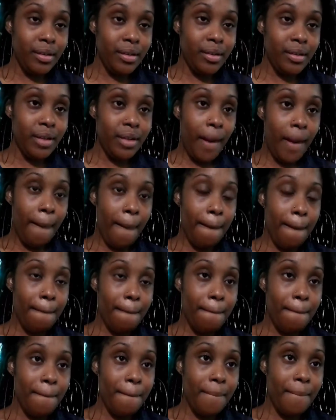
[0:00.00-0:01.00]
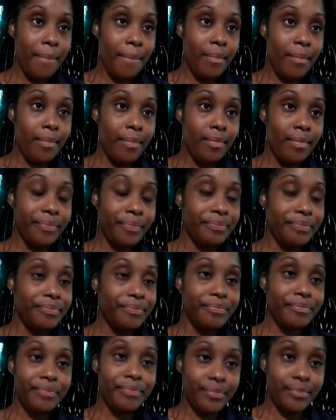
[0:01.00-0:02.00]

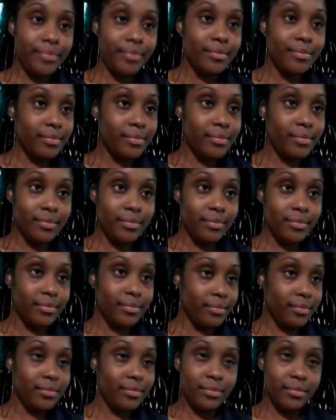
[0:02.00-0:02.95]
[no speech]